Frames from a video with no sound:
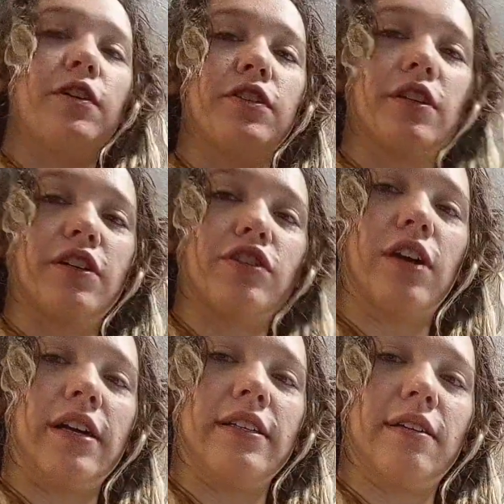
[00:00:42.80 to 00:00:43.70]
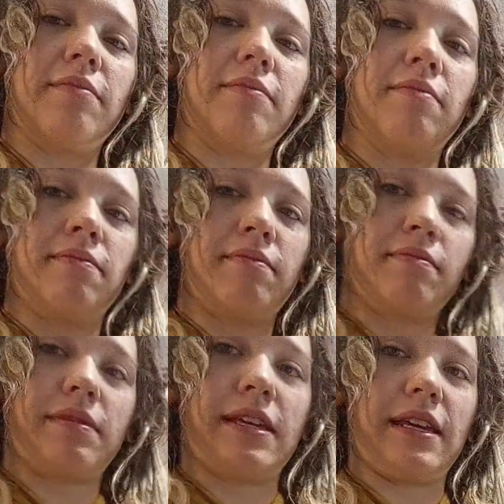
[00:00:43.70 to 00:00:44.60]
first going to try
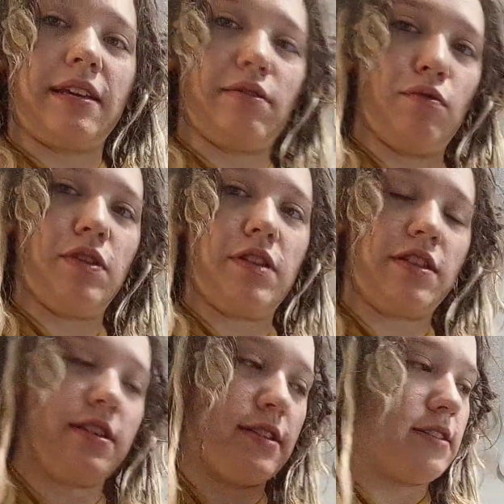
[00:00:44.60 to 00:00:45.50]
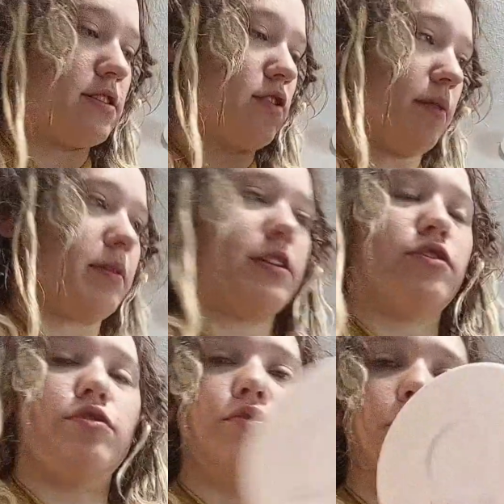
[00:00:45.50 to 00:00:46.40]
something with this. So I'm going
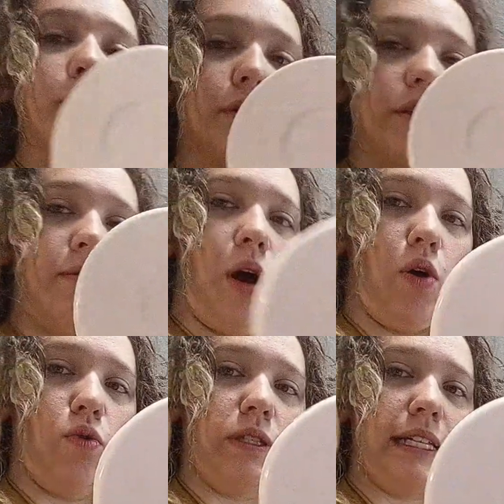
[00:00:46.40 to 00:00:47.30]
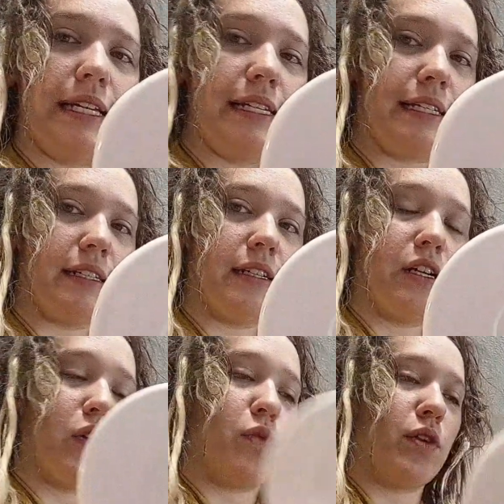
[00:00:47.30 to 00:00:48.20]
to put some holes in it
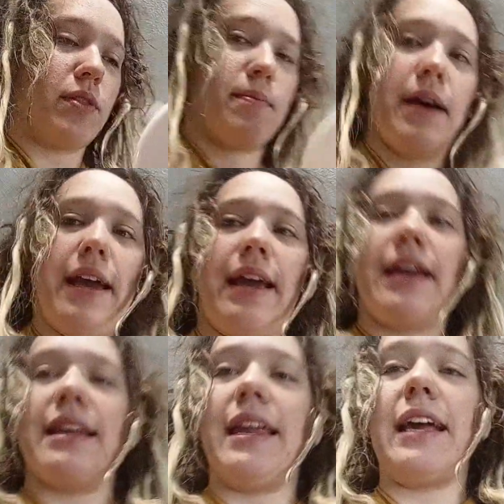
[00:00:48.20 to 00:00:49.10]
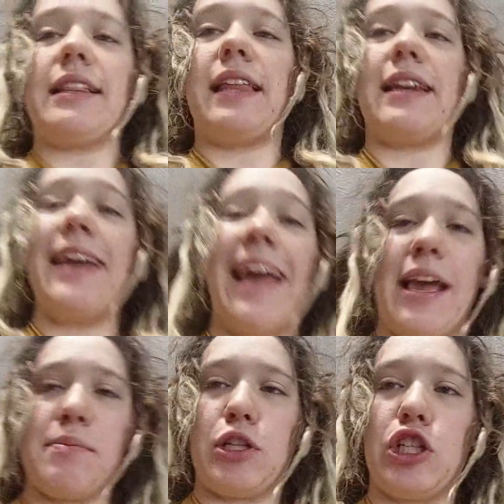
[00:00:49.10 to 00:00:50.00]
with my nail and
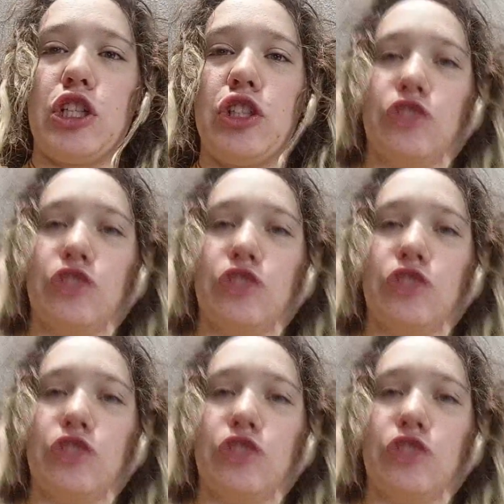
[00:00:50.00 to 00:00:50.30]
hammer.